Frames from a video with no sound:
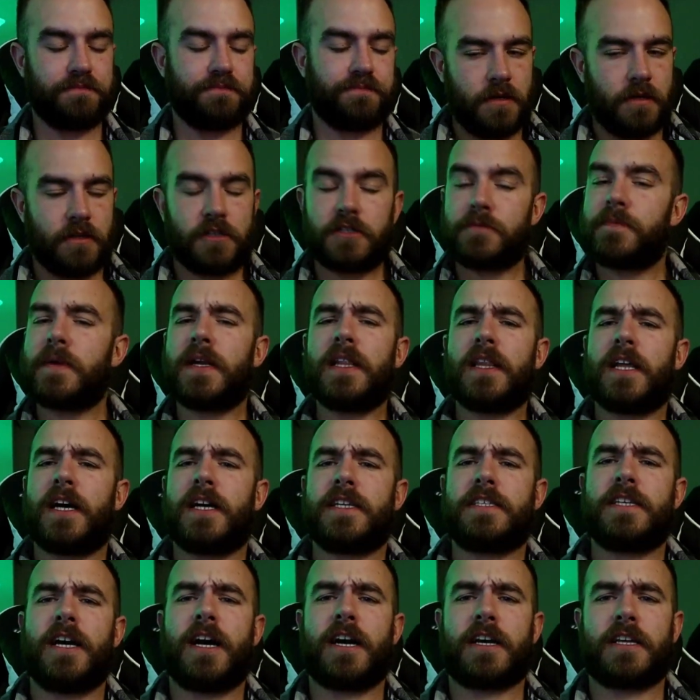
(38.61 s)
Now, there's been a lot of
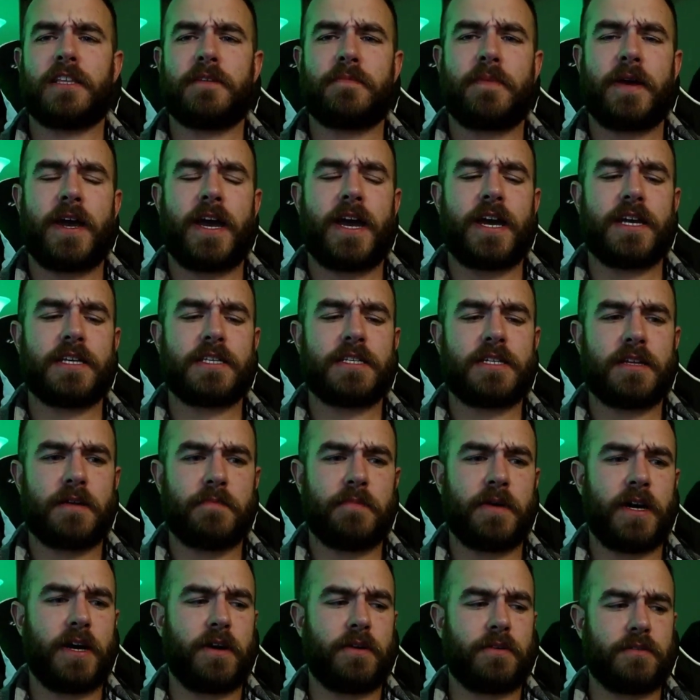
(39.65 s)
talk in the past
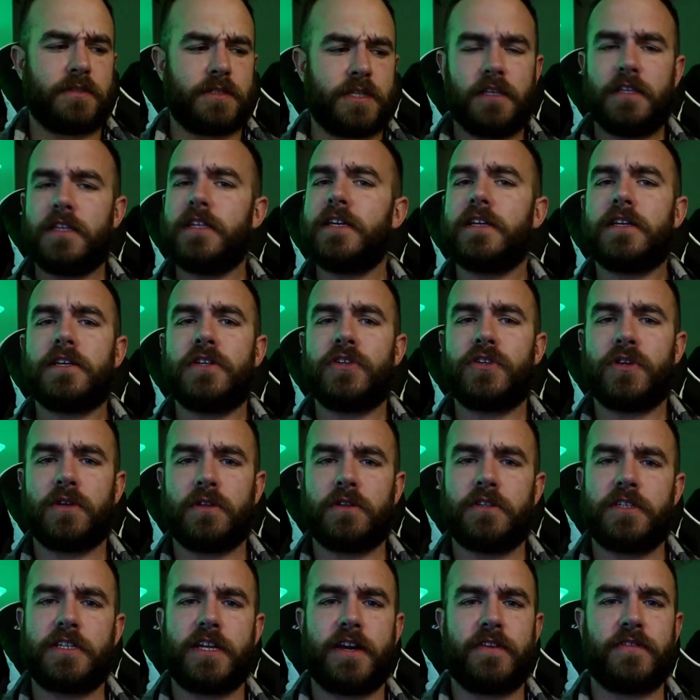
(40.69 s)
about the Elite
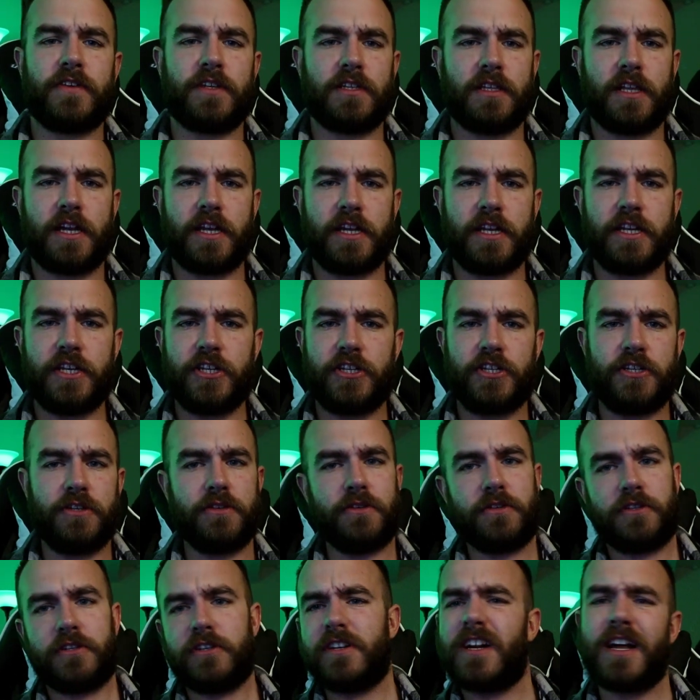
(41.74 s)
controllers having a lot of
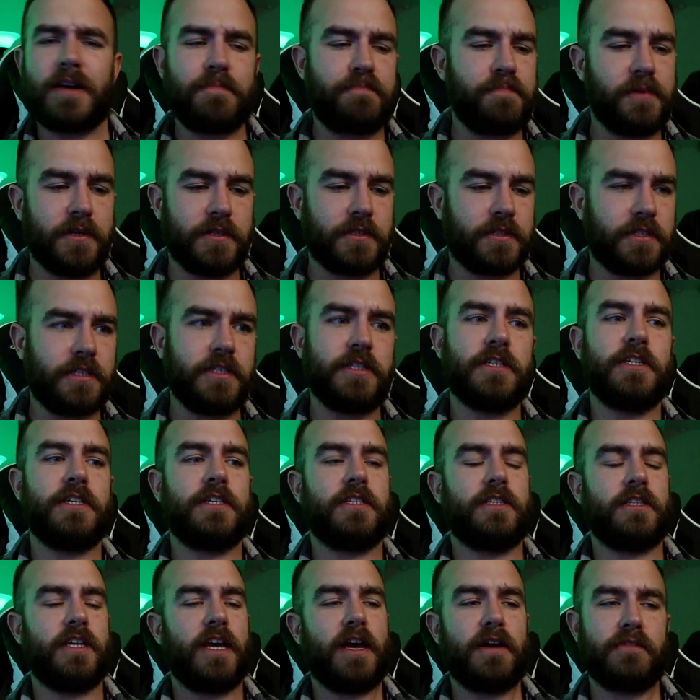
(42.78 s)
issues. They're not built
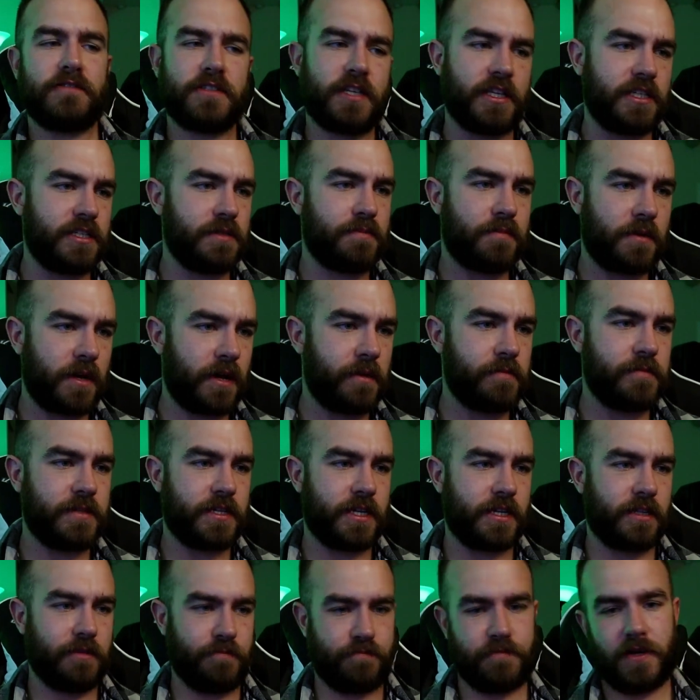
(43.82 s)
good. They have tons of problems out
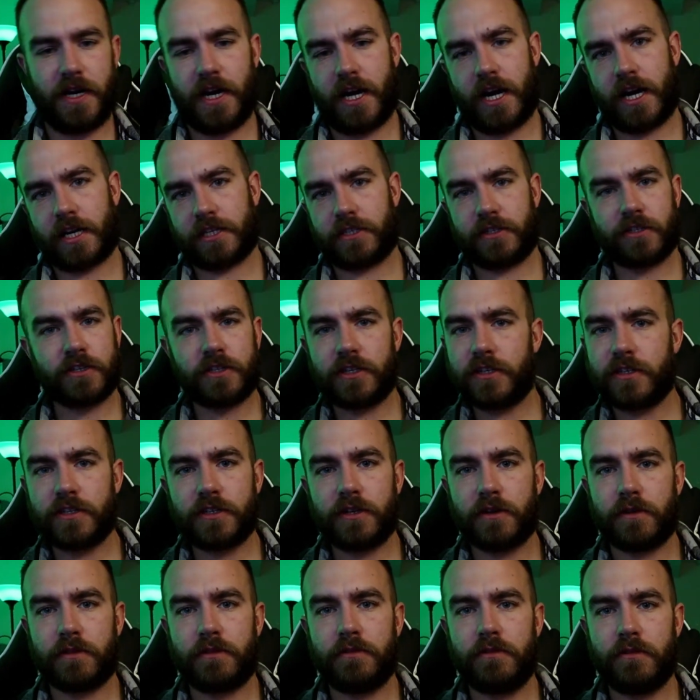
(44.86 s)
of the box. You're going to
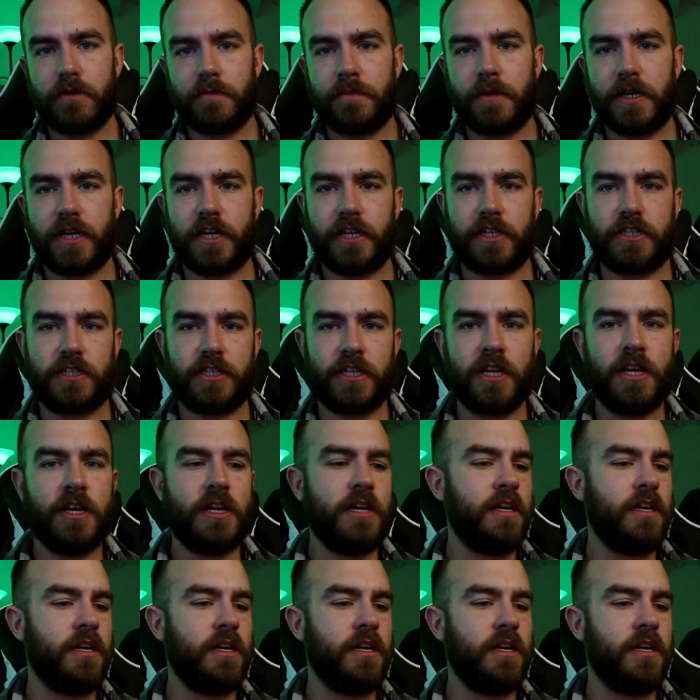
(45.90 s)
go through a bunch.